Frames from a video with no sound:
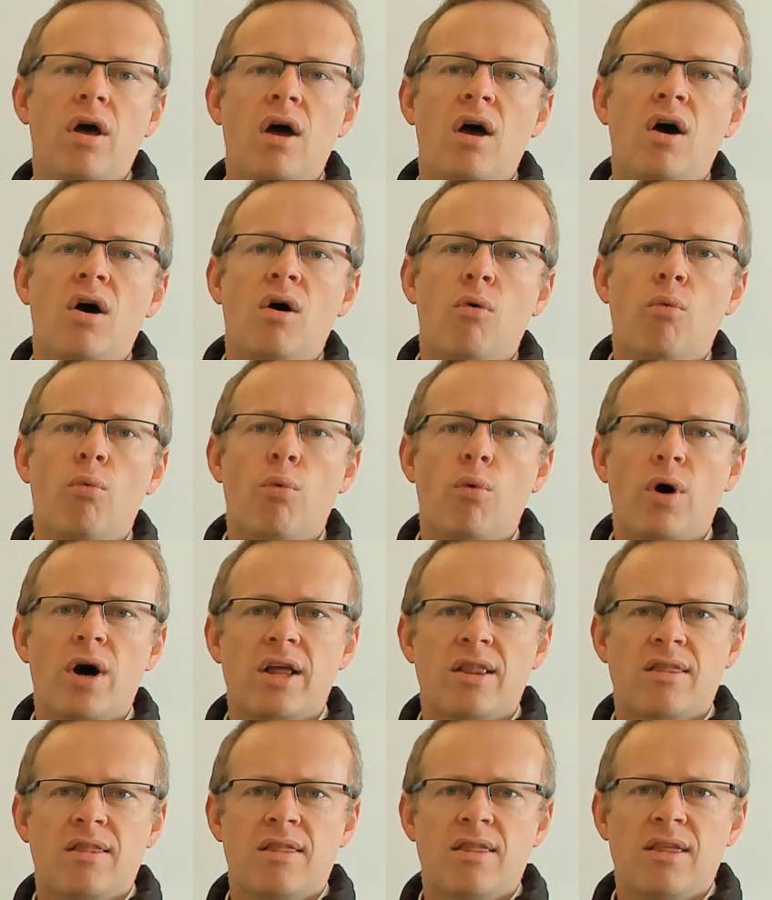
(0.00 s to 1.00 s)

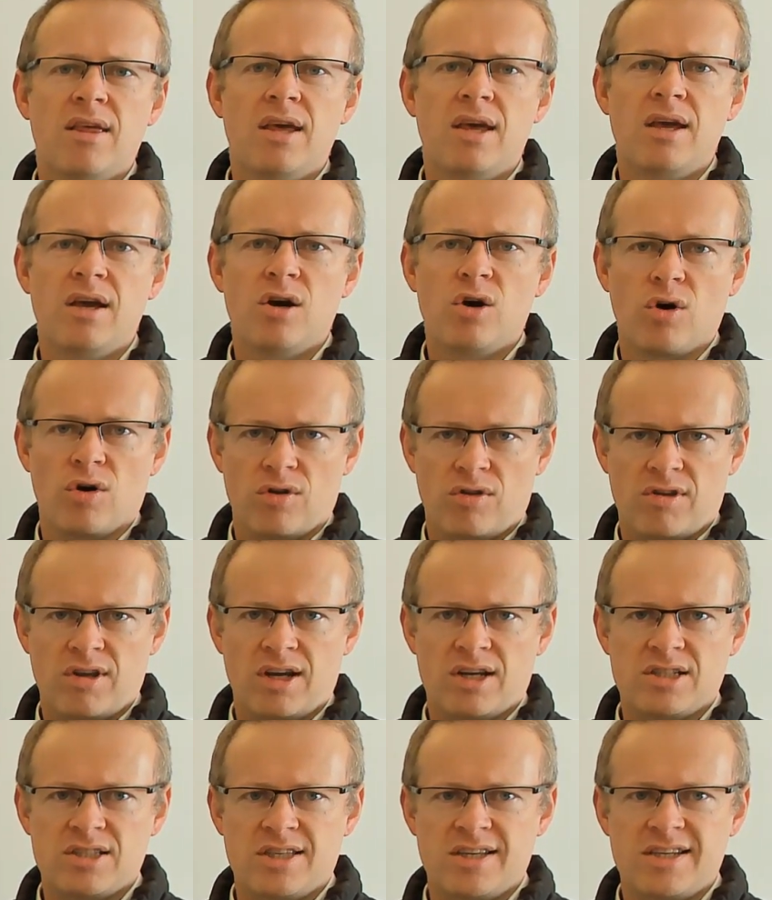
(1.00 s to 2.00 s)
what the
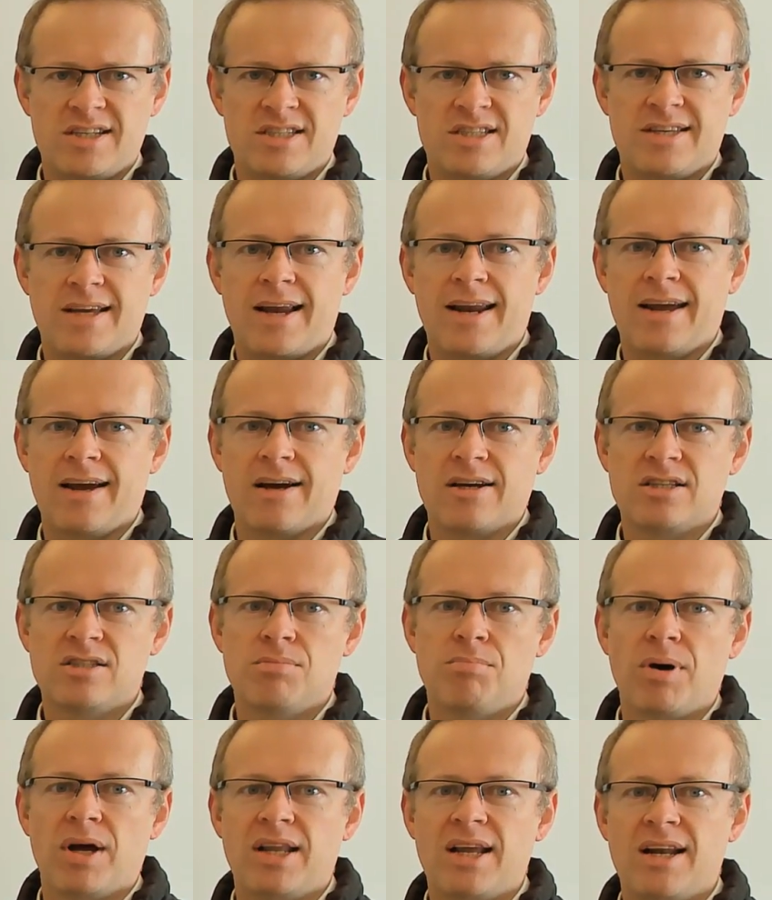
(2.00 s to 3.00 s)
context is telling us,
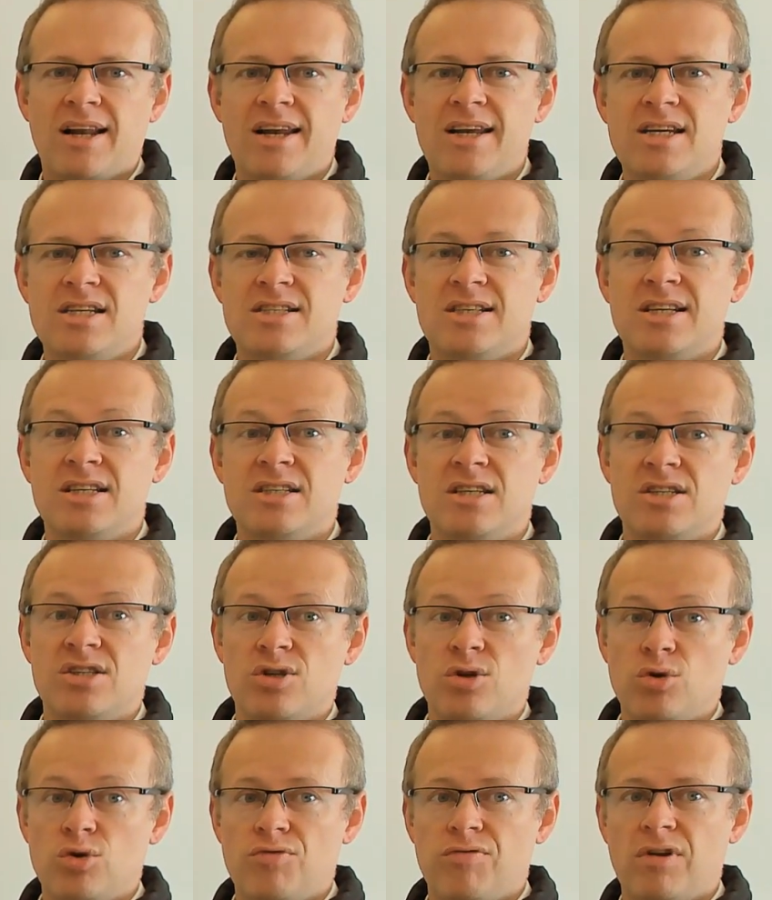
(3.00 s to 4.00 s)
but at least this is
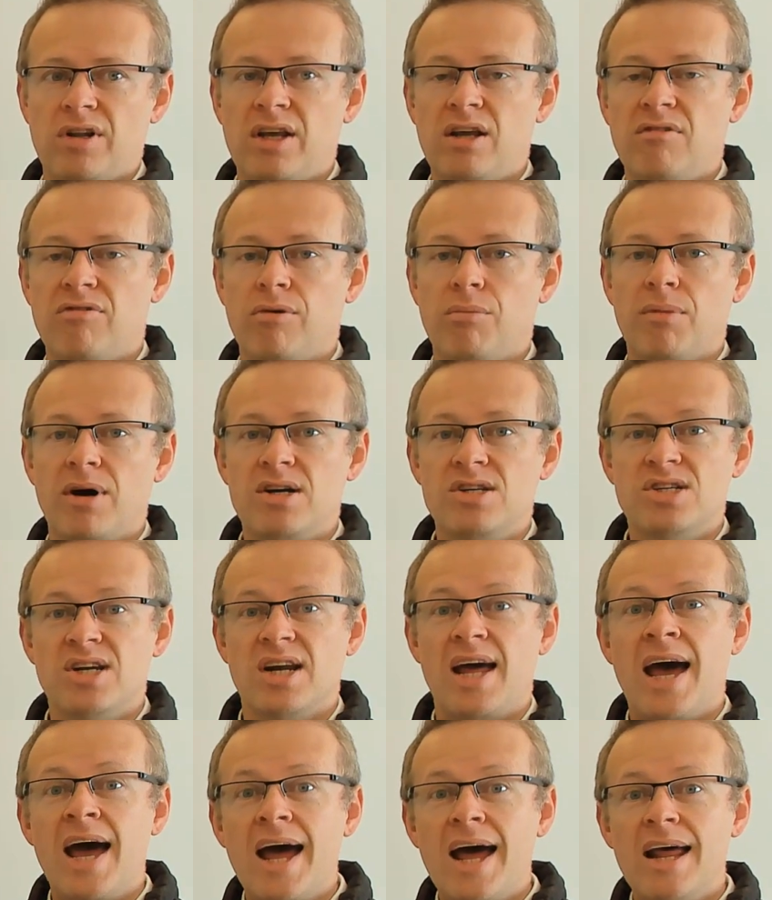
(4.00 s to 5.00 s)
useful information
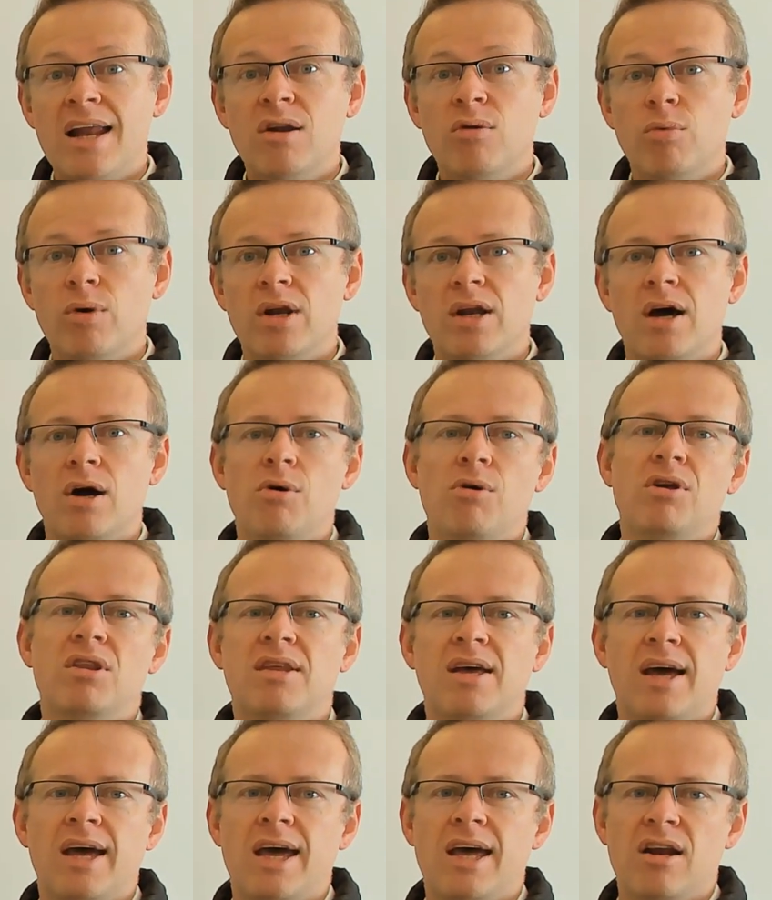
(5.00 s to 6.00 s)
and we know it
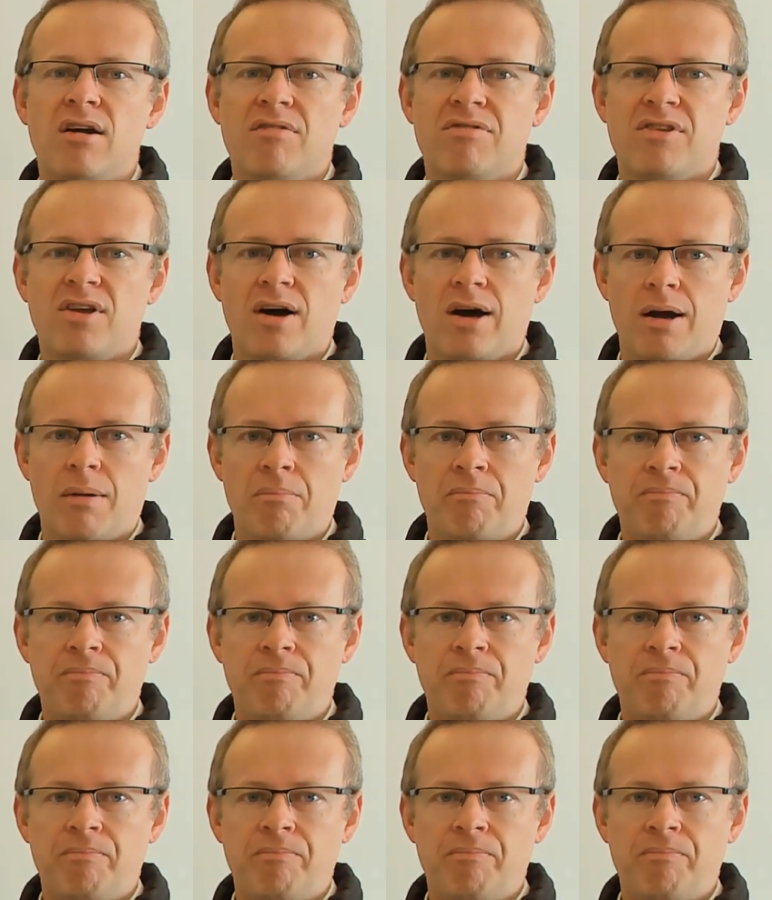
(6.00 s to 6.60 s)
ahead of time.